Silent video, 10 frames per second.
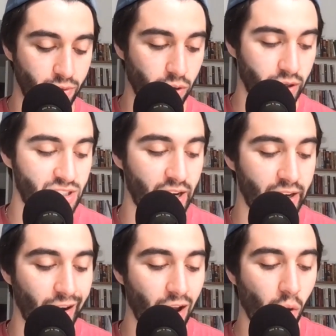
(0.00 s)
We're
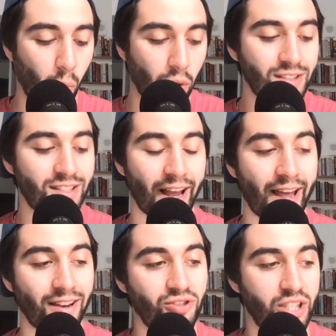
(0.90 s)
excited. What is the
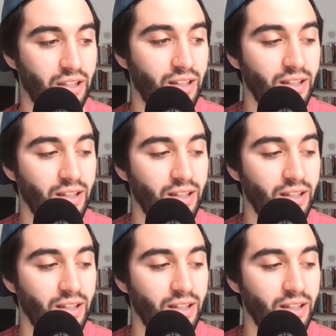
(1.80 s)
energy